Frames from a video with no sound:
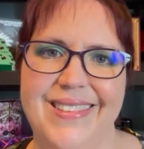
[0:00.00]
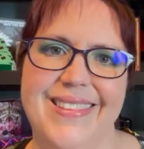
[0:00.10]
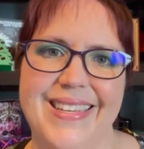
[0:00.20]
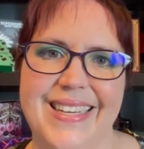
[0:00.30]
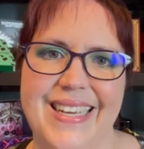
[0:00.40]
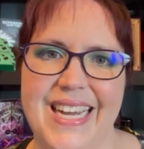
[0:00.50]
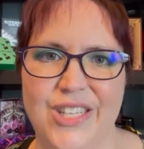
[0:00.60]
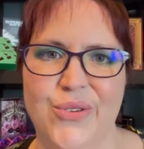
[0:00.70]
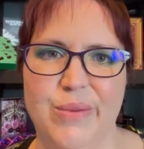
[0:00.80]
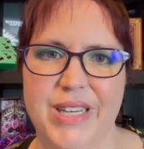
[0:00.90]
the
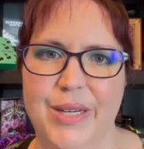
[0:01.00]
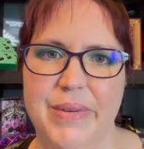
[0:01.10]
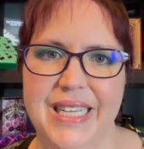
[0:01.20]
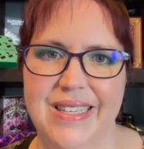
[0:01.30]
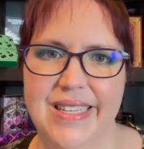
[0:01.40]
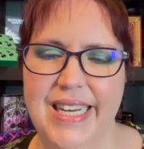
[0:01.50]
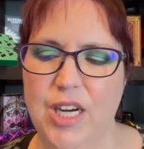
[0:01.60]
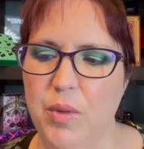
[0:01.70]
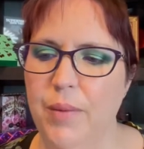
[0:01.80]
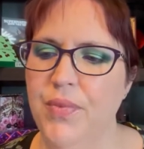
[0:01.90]
cat's rubbing up against the
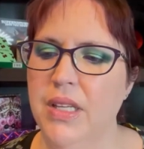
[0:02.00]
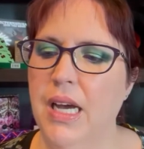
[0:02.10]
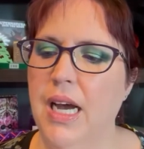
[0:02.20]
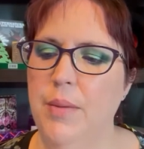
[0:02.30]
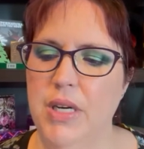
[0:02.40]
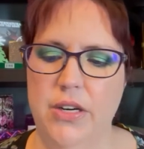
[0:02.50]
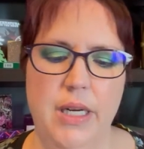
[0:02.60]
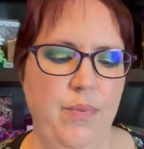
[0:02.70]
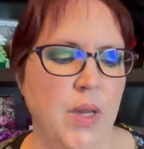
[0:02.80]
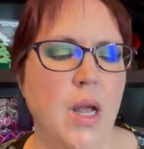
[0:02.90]
camera. Hi, Perry.
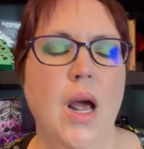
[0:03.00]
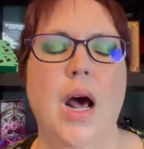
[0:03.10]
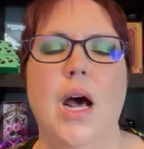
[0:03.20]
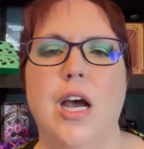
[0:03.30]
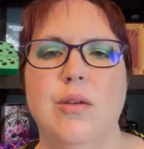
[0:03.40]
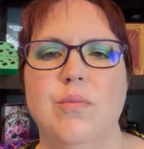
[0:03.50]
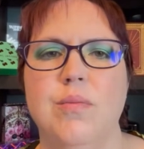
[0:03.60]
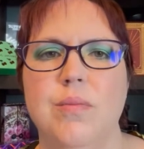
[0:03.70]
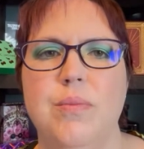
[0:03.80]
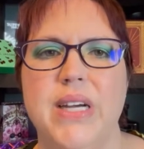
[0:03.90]

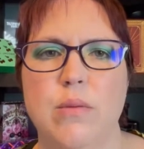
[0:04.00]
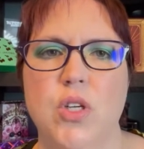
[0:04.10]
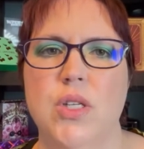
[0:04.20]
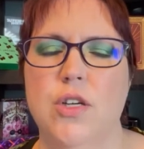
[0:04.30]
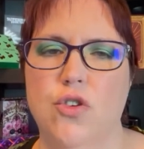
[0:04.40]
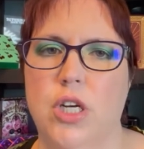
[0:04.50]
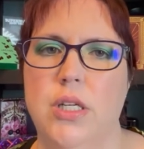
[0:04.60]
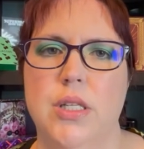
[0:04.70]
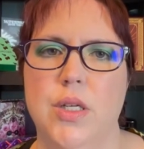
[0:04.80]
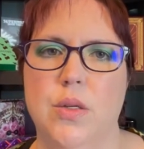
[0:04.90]
But I'm just not drawn to
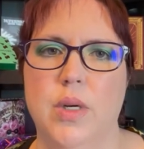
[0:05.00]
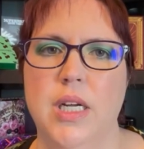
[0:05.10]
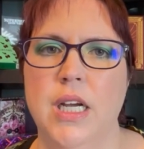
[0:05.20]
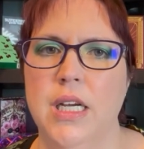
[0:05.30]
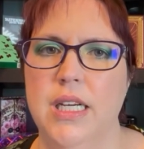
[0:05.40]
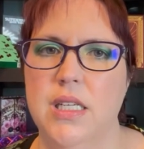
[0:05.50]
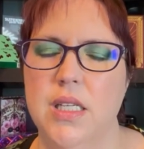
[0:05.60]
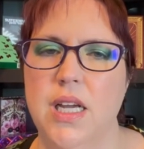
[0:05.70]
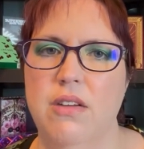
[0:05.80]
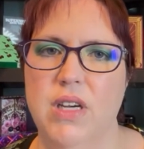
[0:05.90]
this one. It
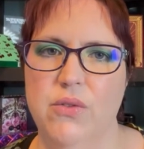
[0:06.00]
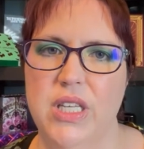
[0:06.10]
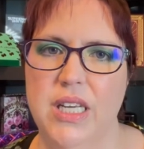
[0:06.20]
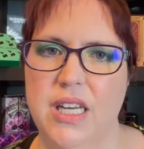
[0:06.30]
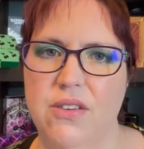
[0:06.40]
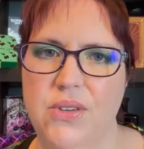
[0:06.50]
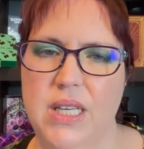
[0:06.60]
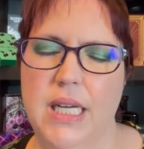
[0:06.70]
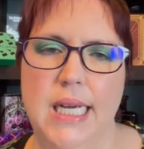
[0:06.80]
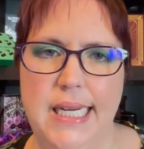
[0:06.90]
doesn't have everything I feel
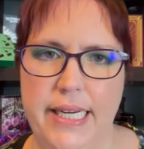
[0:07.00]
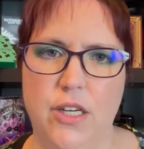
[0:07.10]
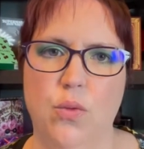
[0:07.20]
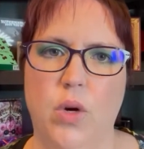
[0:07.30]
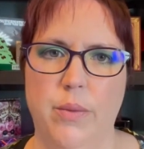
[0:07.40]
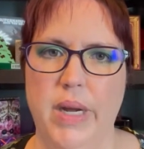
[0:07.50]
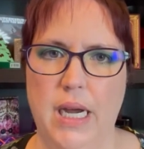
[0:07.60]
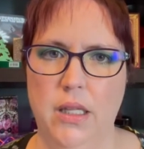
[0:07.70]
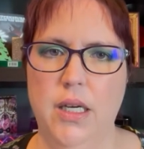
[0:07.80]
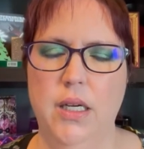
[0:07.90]
like I need in one
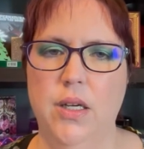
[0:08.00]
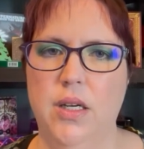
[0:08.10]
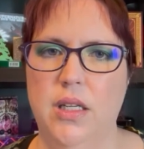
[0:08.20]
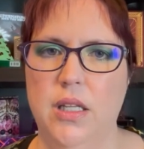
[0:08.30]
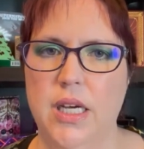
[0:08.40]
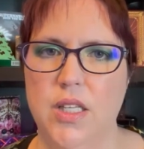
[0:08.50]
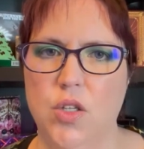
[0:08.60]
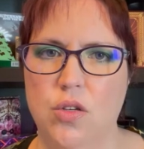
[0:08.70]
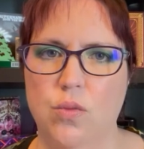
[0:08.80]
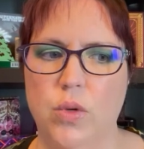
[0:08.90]
palette, and
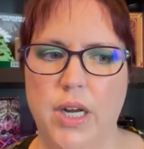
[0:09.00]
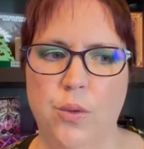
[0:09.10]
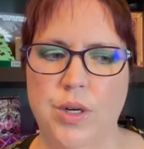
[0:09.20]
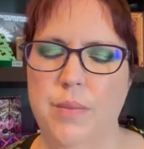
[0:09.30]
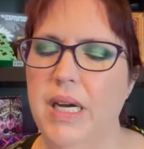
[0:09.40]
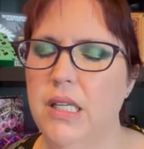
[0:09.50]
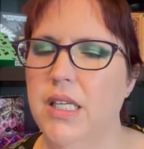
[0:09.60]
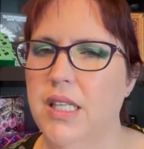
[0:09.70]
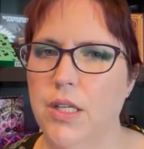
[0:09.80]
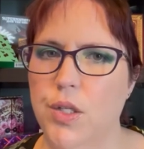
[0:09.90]
that's when I want a
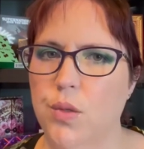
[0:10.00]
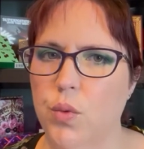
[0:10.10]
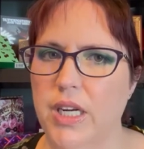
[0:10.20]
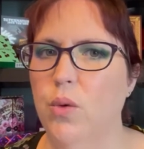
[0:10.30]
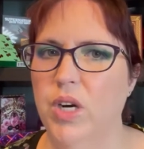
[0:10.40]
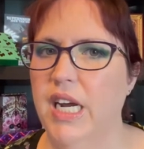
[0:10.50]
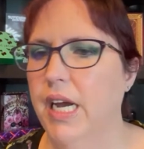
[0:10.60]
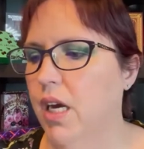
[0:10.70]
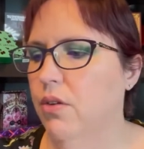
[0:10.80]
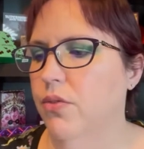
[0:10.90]
palette, that's what I want to
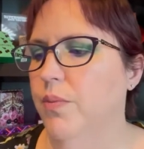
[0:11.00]
have.